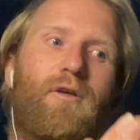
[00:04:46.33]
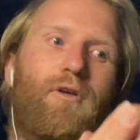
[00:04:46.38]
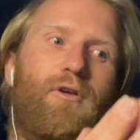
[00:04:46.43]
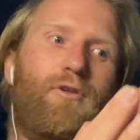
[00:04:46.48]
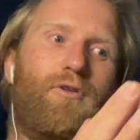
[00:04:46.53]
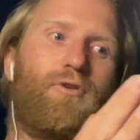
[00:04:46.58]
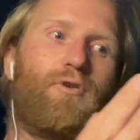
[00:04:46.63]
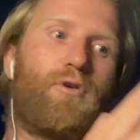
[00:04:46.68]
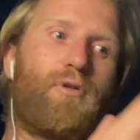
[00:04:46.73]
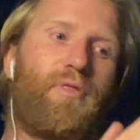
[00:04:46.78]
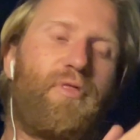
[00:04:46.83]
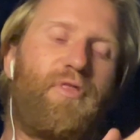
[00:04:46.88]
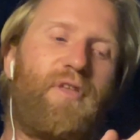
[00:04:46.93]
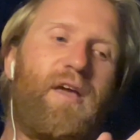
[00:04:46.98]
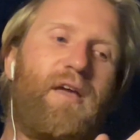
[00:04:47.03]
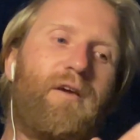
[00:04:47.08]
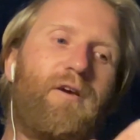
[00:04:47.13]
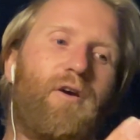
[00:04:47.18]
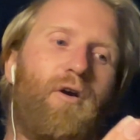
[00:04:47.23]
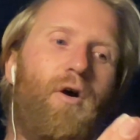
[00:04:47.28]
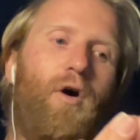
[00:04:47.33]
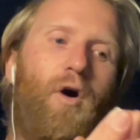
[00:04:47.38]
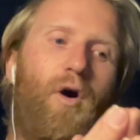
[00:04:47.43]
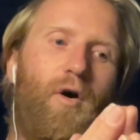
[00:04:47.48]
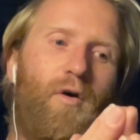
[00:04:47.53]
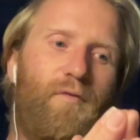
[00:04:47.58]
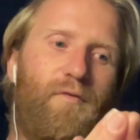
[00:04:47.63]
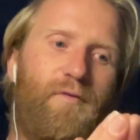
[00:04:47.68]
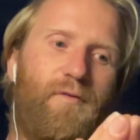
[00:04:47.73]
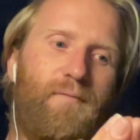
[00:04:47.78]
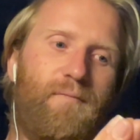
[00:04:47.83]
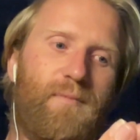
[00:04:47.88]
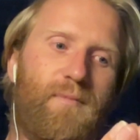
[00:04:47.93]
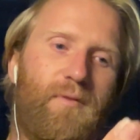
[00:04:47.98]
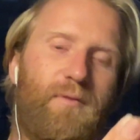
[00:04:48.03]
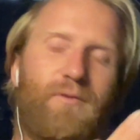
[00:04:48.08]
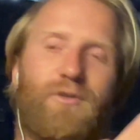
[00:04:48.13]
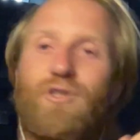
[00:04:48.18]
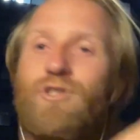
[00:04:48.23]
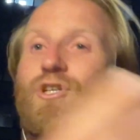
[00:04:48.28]
You can think of
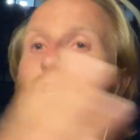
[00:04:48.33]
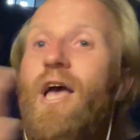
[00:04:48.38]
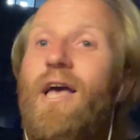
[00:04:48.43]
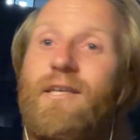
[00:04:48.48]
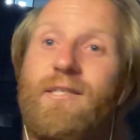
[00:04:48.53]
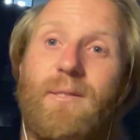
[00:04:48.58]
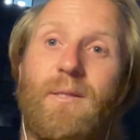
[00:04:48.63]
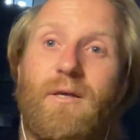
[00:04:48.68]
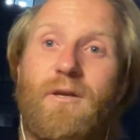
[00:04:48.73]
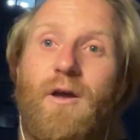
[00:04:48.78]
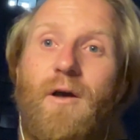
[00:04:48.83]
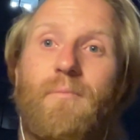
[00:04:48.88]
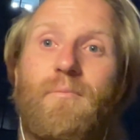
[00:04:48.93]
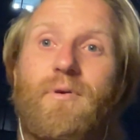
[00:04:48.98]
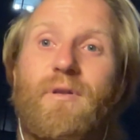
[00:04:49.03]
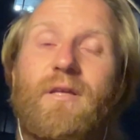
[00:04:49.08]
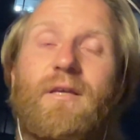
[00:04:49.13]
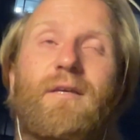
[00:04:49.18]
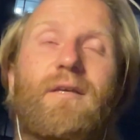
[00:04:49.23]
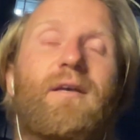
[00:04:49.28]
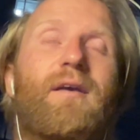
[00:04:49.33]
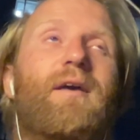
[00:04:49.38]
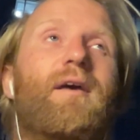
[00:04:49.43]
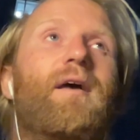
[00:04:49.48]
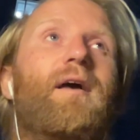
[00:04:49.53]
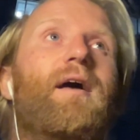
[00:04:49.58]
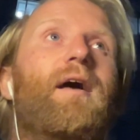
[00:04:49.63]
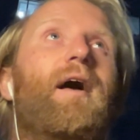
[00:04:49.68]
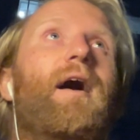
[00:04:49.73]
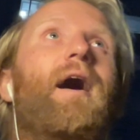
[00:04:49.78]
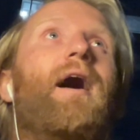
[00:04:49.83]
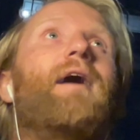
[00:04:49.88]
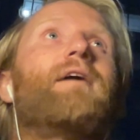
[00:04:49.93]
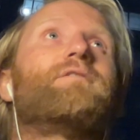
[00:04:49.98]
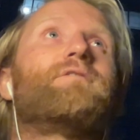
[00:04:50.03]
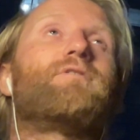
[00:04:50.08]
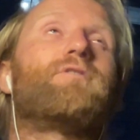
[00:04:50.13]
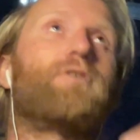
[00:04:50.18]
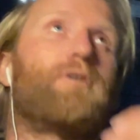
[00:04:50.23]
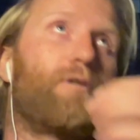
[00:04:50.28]
the shares in the company
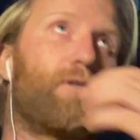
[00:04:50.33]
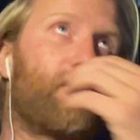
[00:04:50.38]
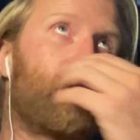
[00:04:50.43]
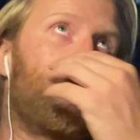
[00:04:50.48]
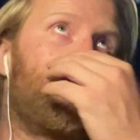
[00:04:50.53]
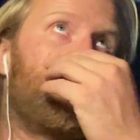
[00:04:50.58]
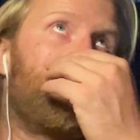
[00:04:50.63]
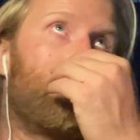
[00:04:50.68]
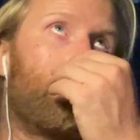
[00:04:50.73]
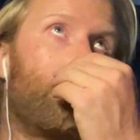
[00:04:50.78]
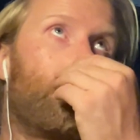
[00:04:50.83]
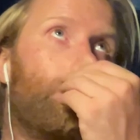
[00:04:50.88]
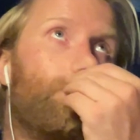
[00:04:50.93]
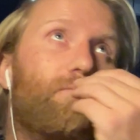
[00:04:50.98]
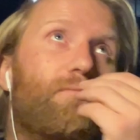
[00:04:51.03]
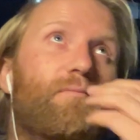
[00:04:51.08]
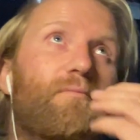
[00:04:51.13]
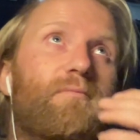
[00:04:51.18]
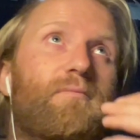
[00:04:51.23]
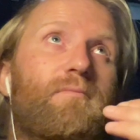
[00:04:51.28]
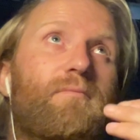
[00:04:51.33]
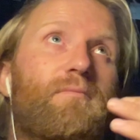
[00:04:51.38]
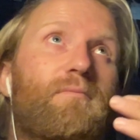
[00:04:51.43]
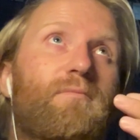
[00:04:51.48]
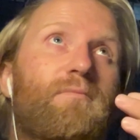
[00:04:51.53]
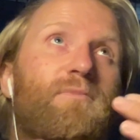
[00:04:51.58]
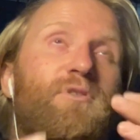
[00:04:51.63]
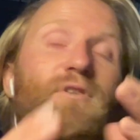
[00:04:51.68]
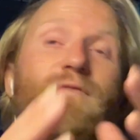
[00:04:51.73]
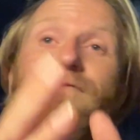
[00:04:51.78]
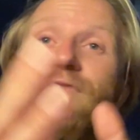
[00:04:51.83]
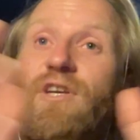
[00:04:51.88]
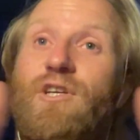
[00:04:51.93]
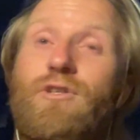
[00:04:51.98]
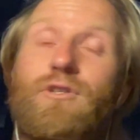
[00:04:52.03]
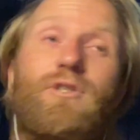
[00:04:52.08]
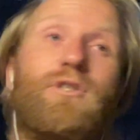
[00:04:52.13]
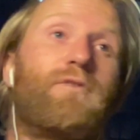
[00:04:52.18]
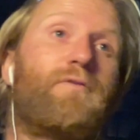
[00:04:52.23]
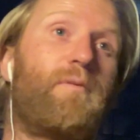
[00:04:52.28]
as just
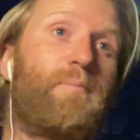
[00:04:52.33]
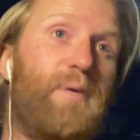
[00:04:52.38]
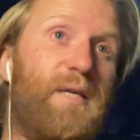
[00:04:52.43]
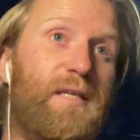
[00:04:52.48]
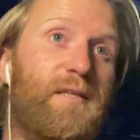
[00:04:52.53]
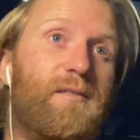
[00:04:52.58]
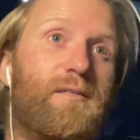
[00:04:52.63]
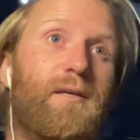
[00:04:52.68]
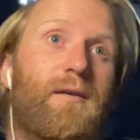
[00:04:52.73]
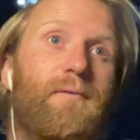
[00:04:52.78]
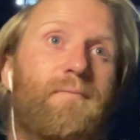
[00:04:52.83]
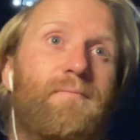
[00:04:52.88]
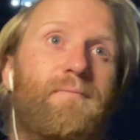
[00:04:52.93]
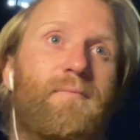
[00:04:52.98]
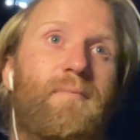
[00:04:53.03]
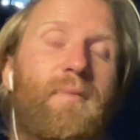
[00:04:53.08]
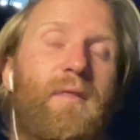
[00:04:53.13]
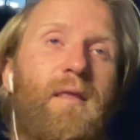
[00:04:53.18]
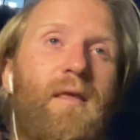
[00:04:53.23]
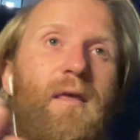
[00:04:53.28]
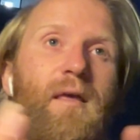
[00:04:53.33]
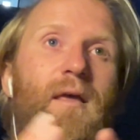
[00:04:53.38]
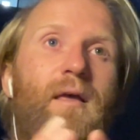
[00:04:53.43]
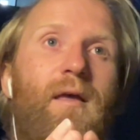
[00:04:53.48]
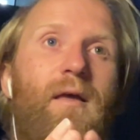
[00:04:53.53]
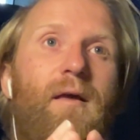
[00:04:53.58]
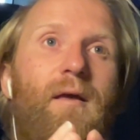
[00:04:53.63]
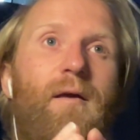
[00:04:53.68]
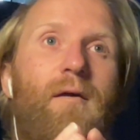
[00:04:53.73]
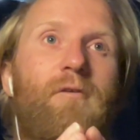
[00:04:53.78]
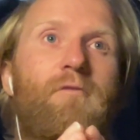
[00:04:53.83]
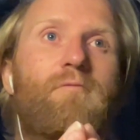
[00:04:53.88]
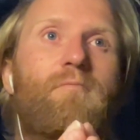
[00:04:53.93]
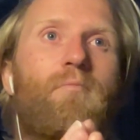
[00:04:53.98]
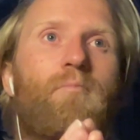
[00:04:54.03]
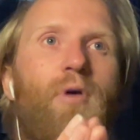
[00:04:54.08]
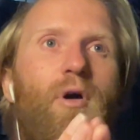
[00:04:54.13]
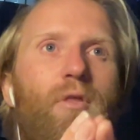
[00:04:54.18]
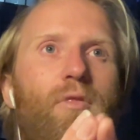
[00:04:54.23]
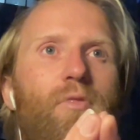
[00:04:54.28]
divisions of a pizza.
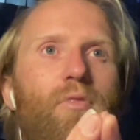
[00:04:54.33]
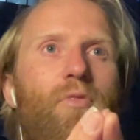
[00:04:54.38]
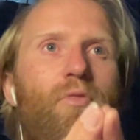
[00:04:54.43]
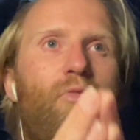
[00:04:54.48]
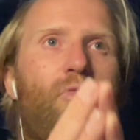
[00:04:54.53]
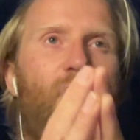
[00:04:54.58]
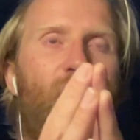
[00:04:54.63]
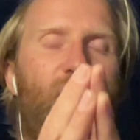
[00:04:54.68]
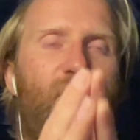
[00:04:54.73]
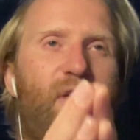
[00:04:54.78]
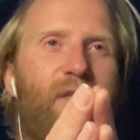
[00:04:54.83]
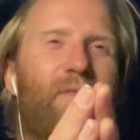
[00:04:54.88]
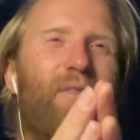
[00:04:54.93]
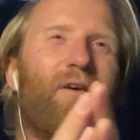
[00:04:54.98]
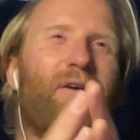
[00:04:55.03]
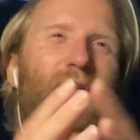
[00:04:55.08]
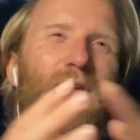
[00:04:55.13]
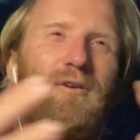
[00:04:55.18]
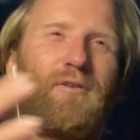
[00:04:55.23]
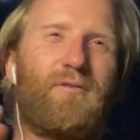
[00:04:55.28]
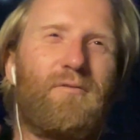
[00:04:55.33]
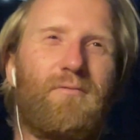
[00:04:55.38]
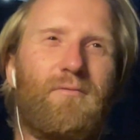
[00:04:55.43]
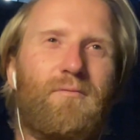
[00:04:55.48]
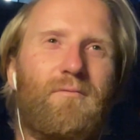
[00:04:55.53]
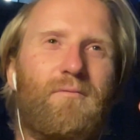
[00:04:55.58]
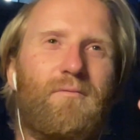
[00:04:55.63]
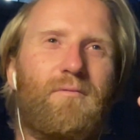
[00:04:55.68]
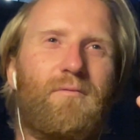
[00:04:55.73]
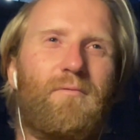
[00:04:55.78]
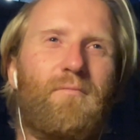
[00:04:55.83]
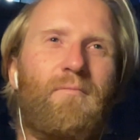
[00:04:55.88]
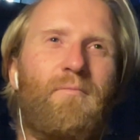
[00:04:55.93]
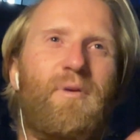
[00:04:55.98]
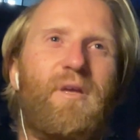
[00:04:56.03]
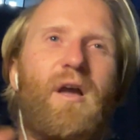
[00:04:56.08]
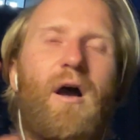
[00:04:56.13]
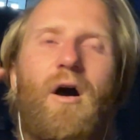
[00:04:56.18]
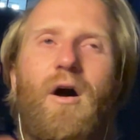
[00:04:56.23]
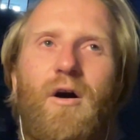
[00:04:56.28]
But the thing that can
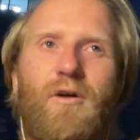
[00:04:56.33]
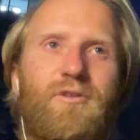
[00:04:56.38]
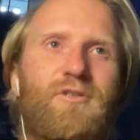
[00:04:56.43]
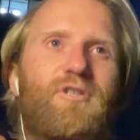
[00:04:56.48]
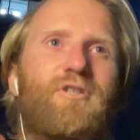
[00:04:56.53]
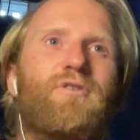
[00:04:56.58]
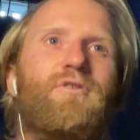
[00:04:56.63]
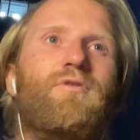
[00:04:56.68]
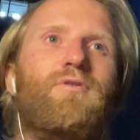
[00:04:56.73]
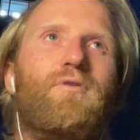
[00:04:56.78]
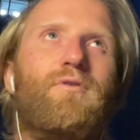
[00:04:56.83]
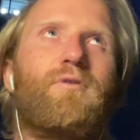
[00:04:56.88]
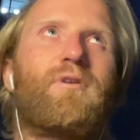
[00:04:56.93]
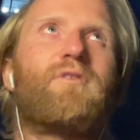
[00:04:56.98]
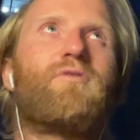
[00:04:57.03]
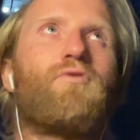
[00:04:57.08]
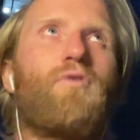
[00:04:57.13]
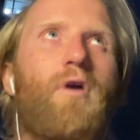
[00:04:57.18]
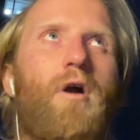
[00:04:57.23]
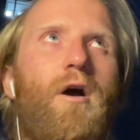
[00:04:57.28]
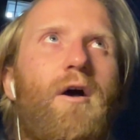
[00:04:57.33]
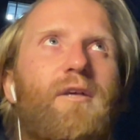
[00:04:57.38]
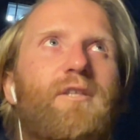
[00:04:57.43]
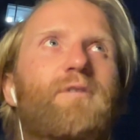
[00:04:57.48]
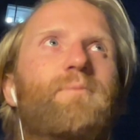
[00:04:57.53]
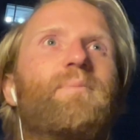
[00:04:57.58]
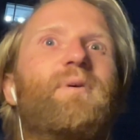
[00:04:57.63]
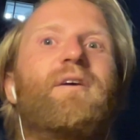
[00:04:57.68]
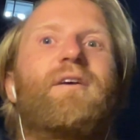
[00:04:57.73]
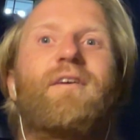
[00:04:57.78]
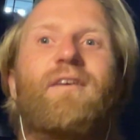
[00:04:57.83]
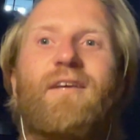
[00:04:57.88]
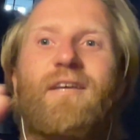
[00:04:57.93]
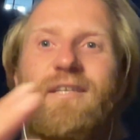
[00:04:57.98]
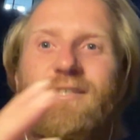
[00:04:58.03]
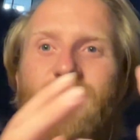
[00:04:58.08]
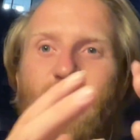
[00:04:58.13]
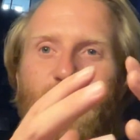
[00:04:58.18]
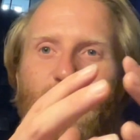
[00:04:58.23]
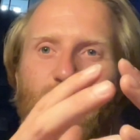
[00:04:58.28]
be hard to grasp
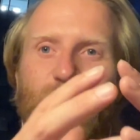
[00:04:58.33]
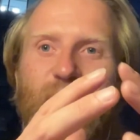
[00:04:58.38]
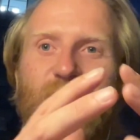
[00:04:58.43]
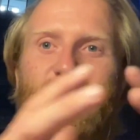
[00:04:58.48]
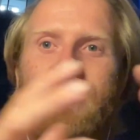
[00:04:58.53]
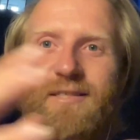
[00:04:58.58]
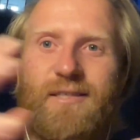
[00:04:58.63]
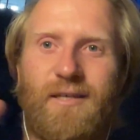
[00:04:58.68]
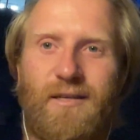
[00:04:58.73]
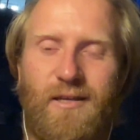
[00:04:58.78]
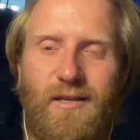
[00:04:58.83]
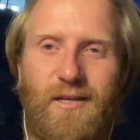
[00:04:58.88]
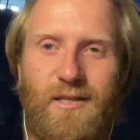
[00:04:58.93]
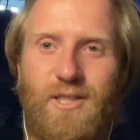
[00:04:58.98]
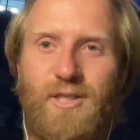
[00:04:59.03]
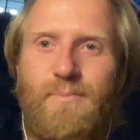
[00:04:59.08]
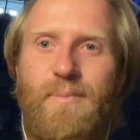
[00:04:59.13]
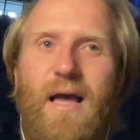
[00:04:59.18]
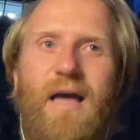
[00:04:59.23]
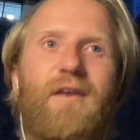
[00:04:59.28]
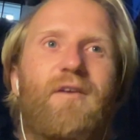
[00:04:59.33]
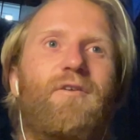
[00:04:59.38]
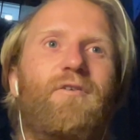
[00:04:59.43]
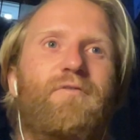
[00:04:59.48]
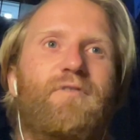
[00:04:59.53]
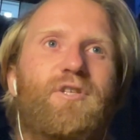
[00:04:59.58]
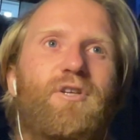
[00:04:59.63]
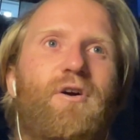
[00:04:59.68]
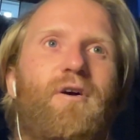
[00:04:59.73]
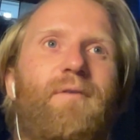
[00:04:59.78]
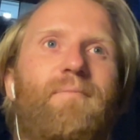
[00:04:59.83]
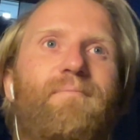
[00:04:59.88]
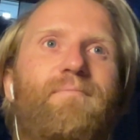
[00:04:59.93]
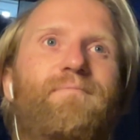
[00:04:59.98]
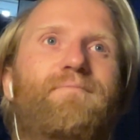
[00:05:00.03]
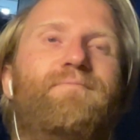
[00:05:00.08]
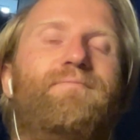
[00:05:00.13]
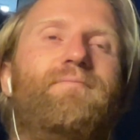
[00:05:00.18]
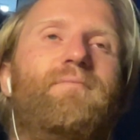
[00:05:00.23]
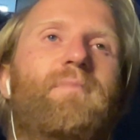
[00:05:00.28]
is that the pizza can expand over time.
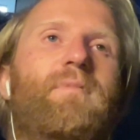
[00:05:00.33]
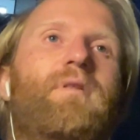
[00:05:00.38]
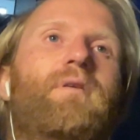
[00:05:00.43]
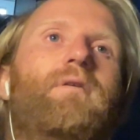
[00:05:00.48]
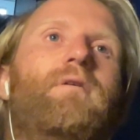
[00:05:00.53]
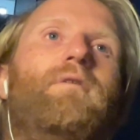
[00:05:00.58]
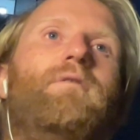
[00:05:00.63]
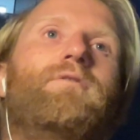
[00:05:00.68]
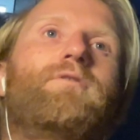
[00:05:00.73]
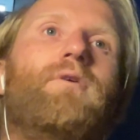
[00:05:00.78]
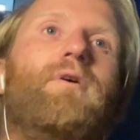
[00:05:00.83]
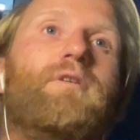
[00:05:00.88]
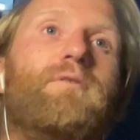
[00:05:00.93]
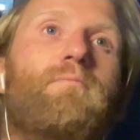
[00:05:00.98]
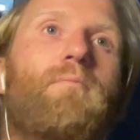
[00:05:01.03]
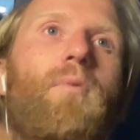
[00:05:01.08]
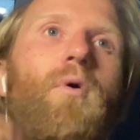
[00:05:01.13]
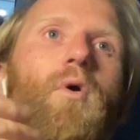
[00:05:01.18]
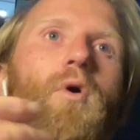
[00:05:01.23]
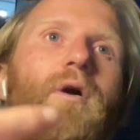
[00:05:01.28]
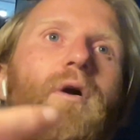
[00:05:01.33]
So as more